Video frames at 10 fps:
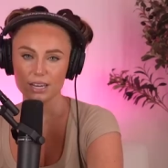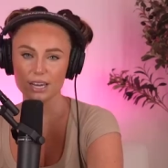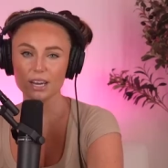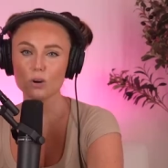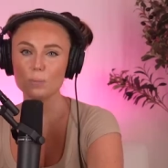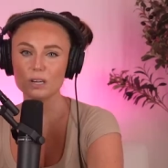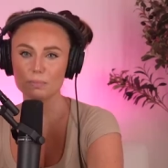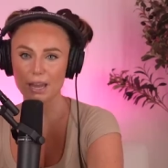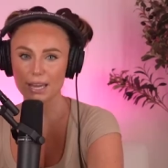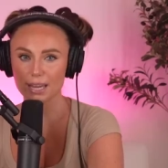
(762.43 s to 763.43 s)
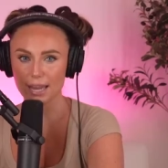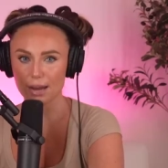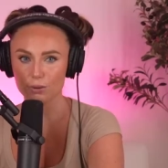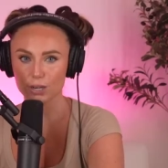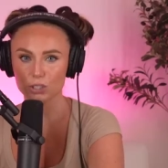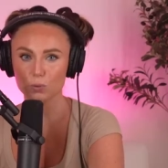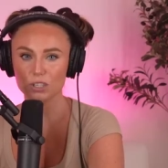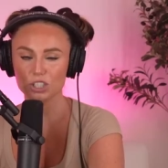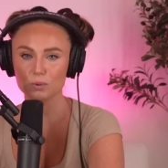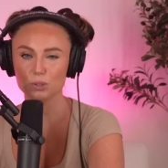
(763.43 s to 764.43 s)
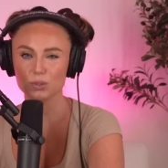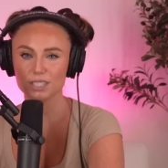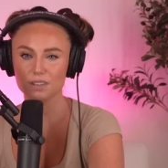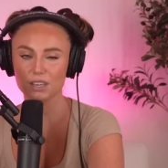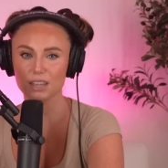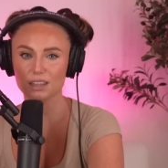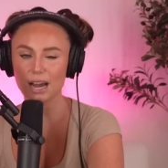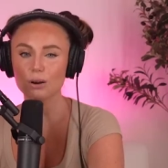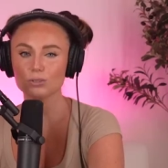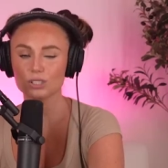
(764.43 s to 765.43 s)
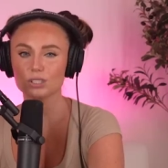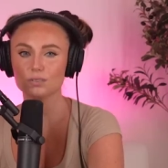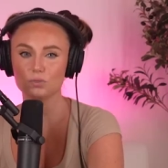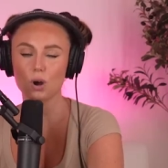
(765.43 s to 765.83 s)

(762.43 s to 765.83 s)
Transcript: he had opened a bank account into which he was receiving thousands of